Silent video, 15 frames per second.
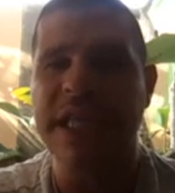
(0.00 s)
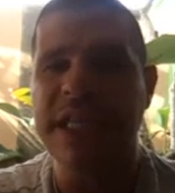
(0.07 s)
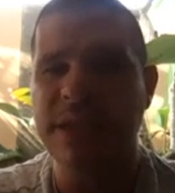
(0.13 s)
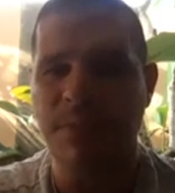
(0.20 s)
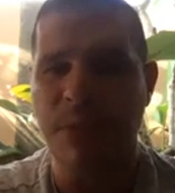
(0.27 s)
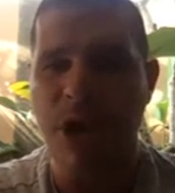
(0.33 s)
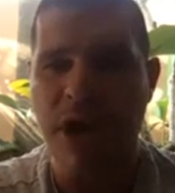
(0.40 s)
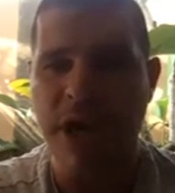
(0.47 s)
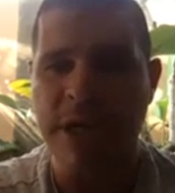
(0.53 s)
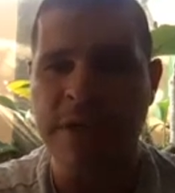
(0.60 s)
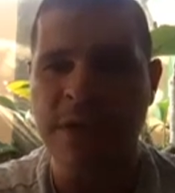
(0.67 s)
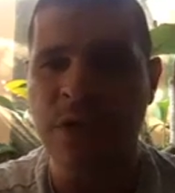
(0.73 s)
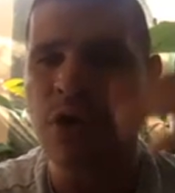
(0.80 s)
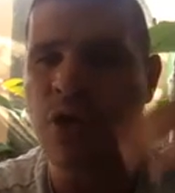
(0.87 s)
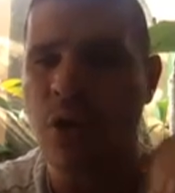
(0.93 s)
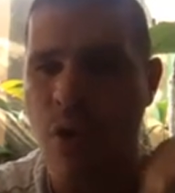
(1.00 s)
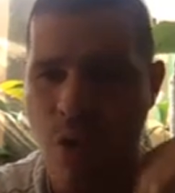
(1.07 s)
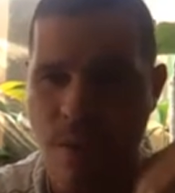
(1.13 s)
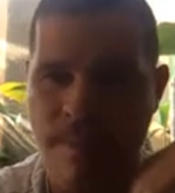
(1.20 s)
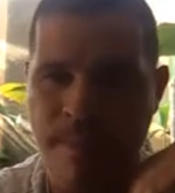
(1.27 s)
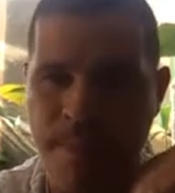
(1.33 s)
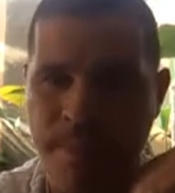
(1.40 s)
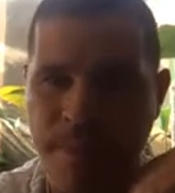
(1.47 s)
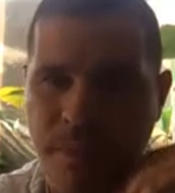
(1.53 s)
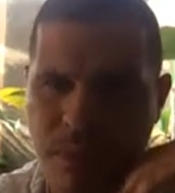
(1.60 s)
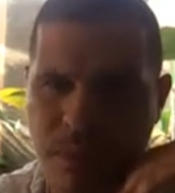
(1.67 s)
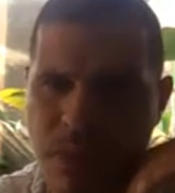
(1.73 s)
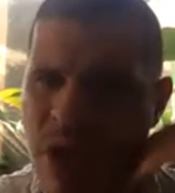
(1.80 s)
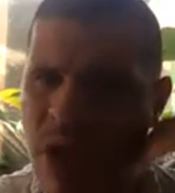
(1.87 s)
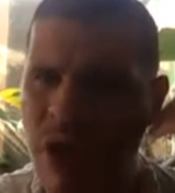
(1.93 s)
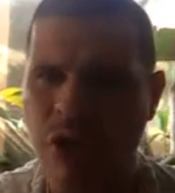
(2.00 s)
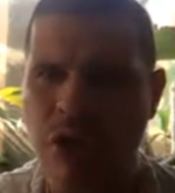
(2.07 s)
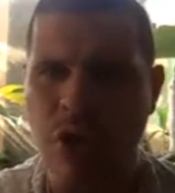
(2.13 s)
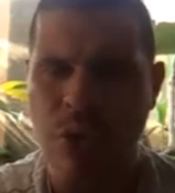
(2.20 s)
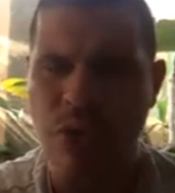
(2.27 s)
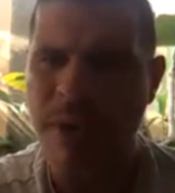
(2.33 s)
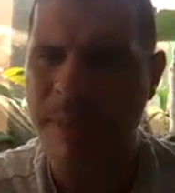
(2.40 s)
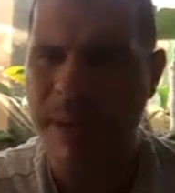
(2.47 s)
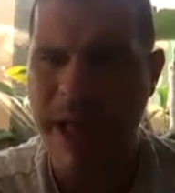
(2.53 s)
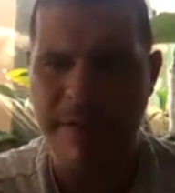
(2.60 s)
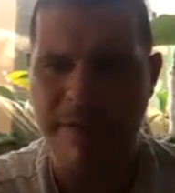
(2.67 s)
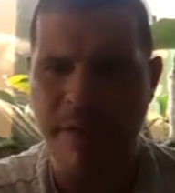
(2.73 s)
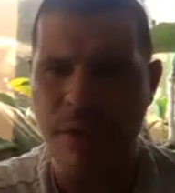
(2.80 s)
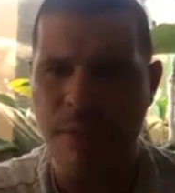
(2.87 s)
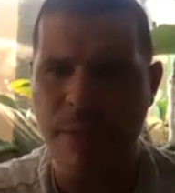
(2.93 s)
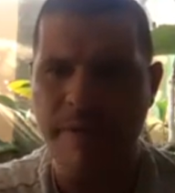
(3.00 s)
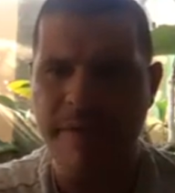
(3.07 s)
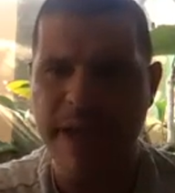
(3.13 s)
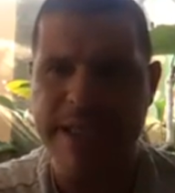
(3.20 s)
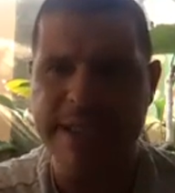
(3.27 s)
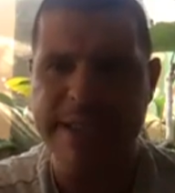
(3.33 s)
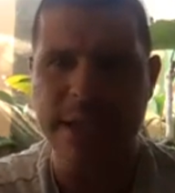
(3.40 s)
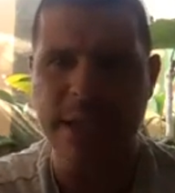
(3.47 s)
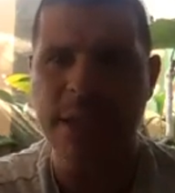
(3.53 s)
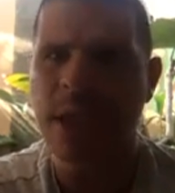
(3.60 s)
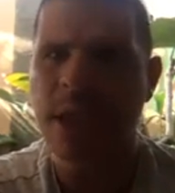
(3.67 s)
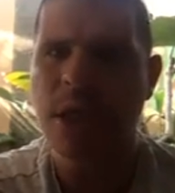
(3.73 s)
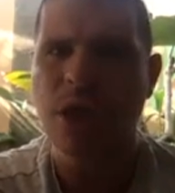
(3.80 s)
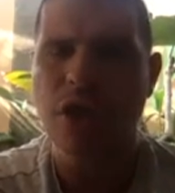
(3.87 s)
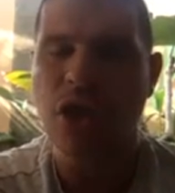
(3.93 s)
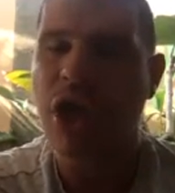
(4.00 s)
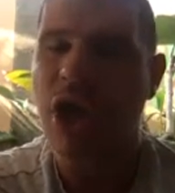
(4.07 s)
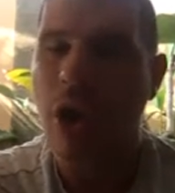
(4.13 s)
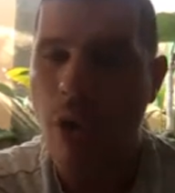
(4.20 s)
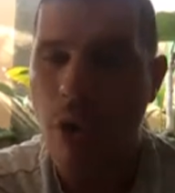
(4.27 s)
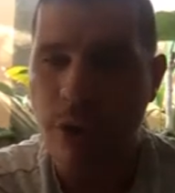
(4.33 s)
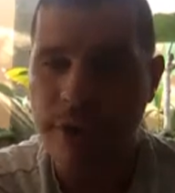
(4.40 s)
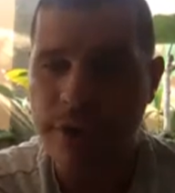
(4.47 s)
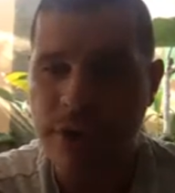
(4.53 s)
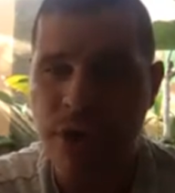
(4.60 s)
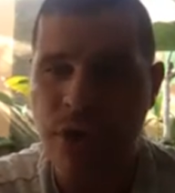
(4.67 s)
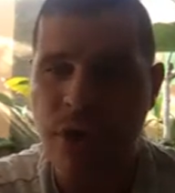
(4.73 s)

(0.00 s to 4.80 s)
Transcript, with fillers: this product to your home through the platform of Etsy. You're going to order to